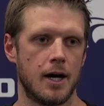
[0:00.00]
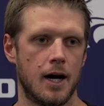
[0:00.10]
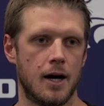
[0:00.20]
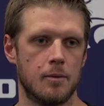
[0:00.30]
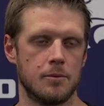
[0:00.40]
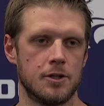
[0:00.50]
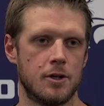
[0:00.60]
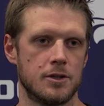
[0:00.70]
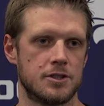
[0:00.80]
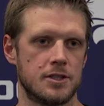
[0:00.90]
Um, you
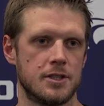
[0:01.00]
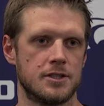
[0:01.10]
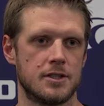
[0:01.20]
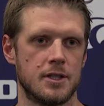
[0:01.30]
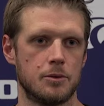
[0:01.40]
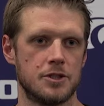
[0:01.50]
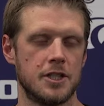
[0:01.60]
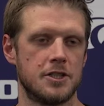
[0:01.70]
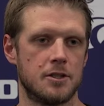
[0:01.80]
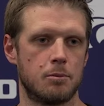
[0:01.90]
know, it's it's it was
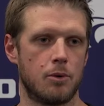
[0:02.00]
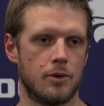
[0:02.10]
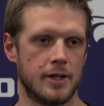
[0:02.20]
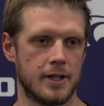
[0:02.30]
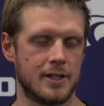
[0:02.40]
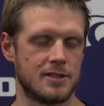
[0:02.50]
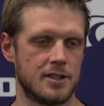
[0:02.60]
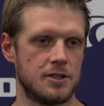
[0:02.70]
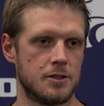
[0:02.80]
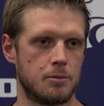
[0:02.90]
easy to point, and it's
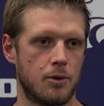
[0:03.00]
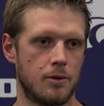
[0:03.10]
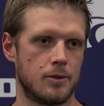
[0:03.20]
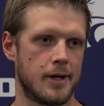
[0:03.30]
easy to point.